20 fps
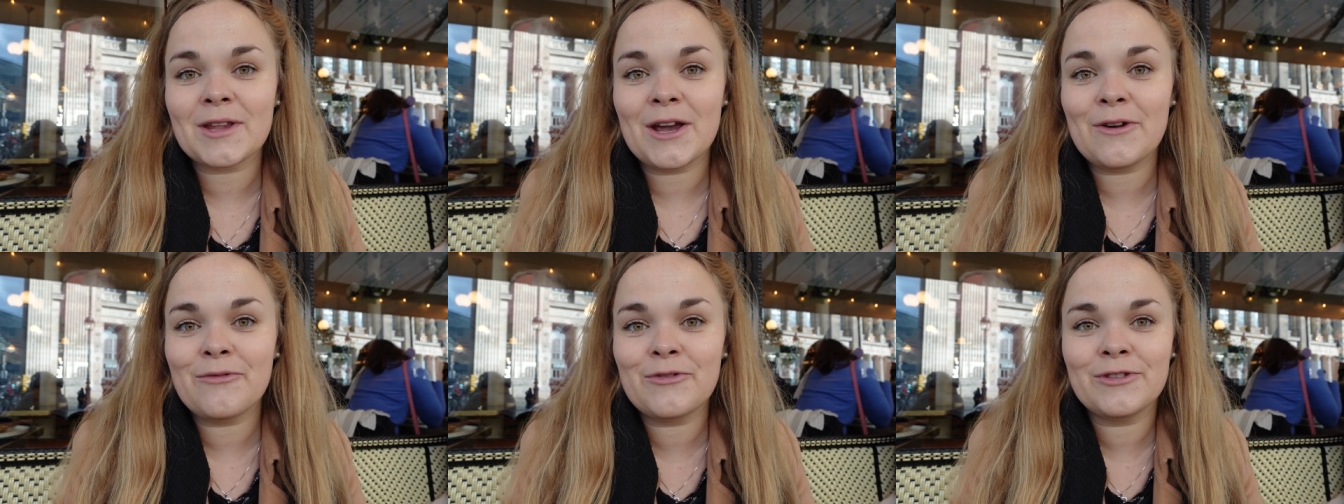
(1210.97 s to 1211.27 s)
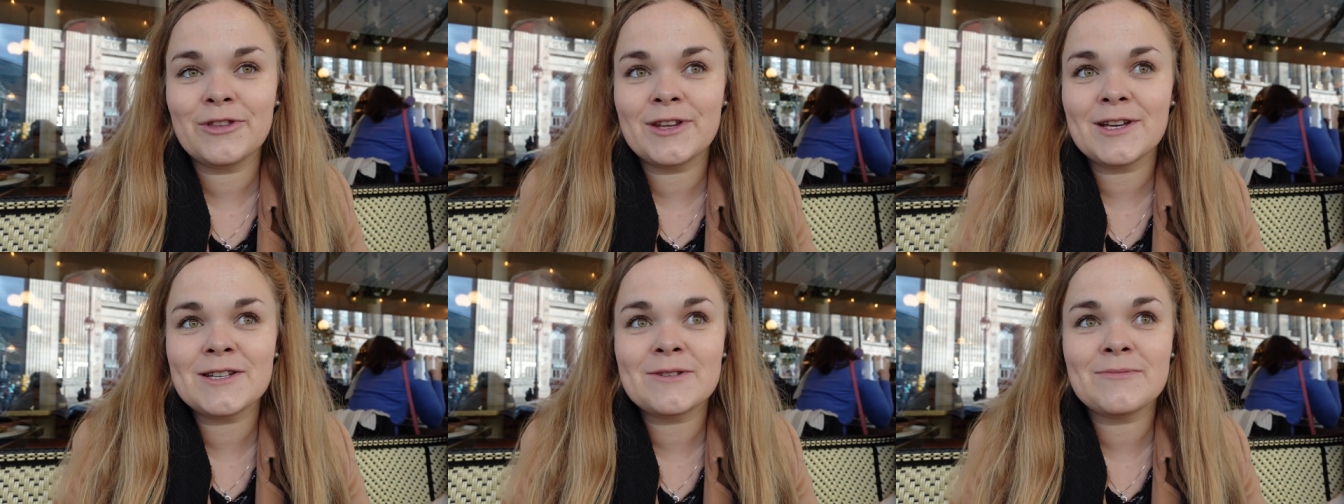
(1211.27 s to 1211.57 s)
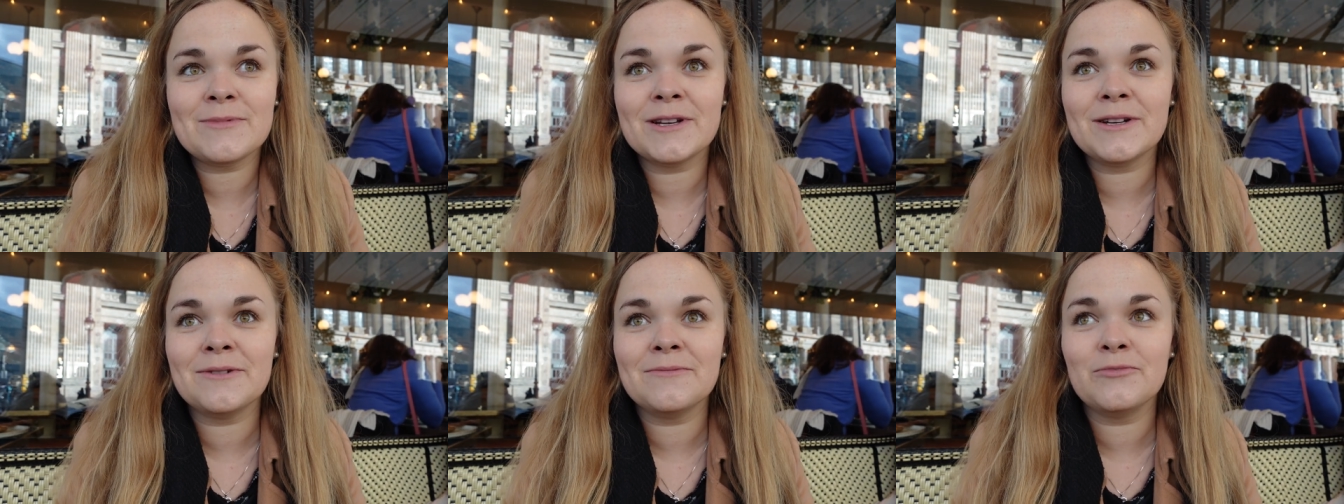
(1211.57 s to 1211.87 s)
everything's
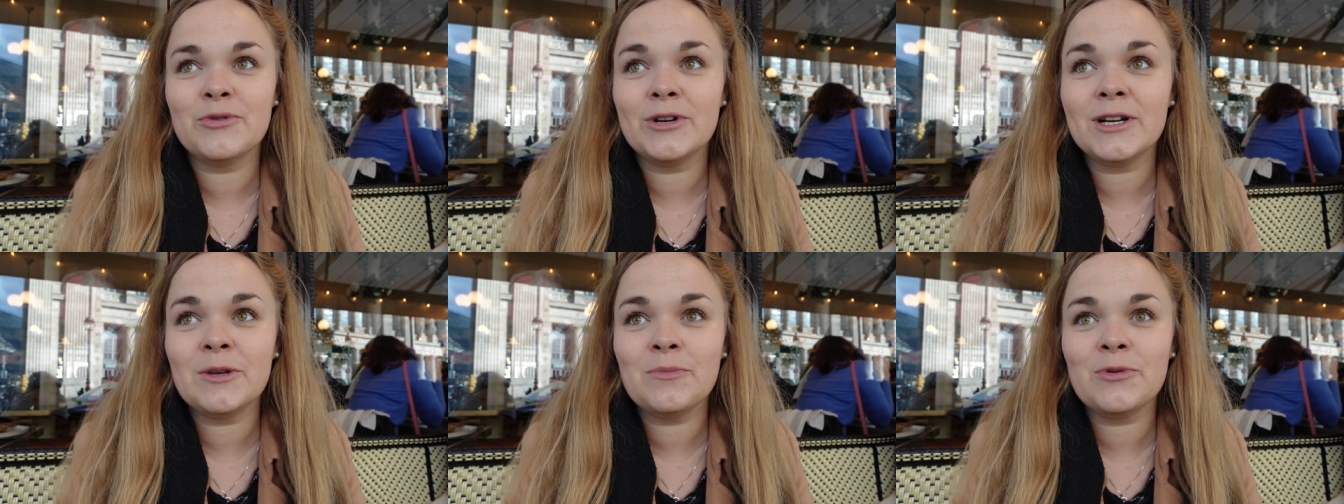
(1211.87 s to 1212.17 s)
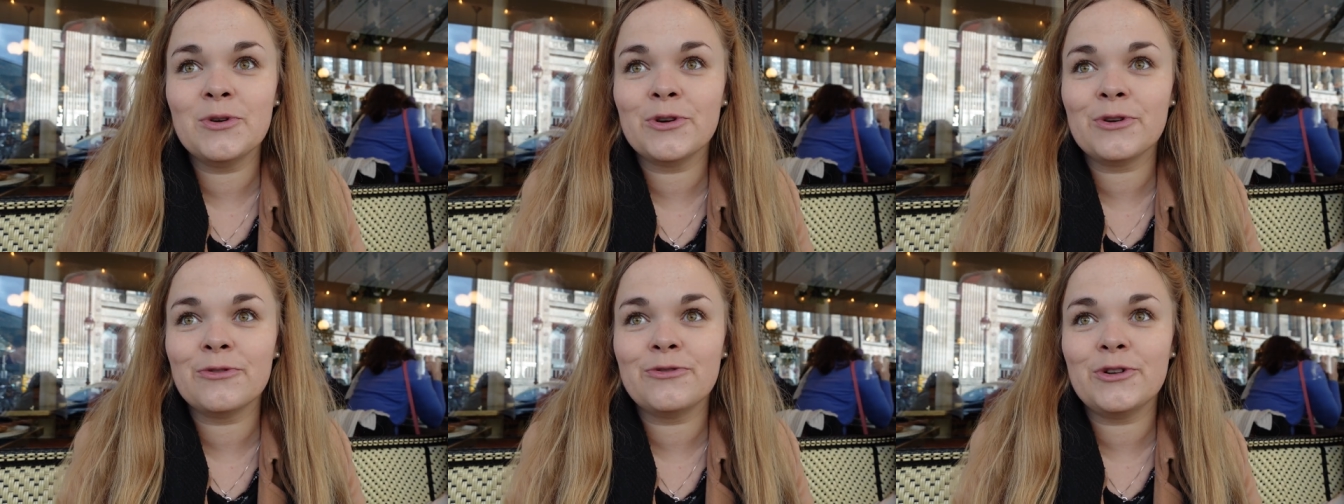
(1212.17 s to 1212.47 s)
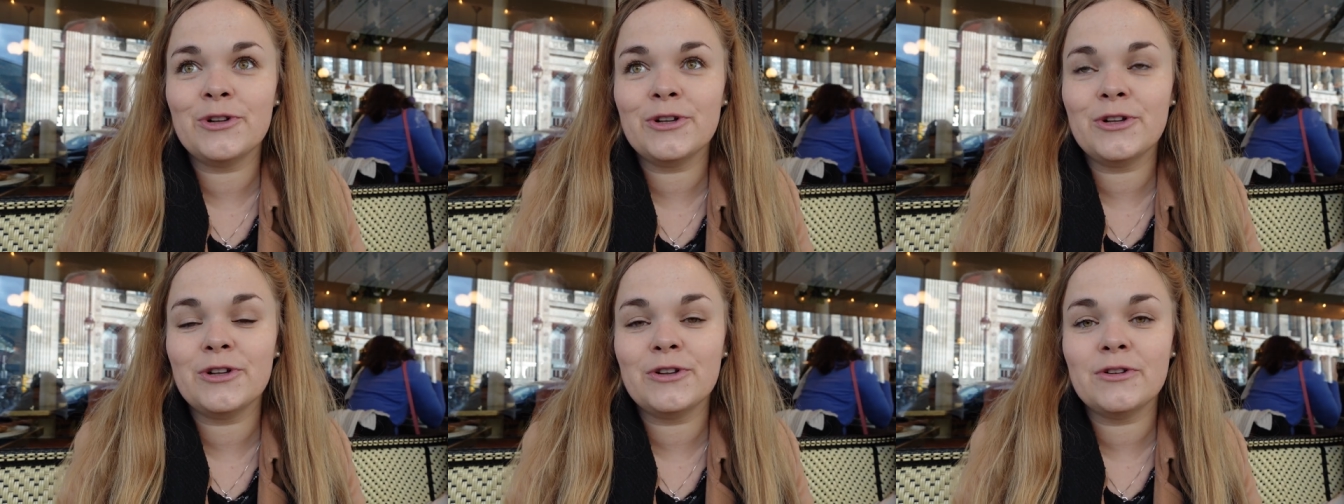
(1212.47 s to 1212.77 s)
been really
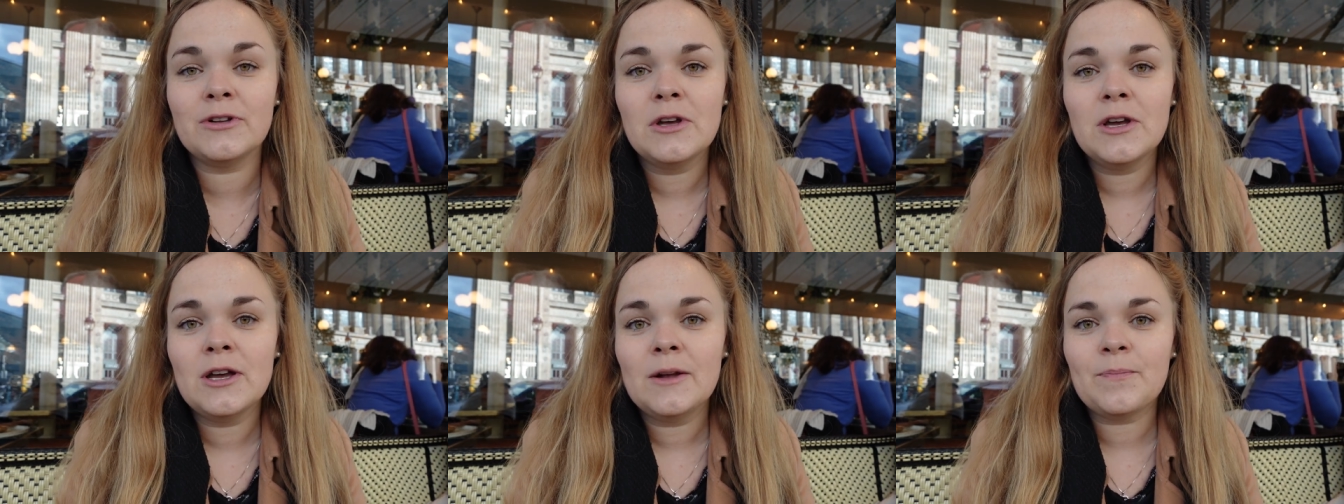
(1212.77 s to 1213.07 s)
beautiful.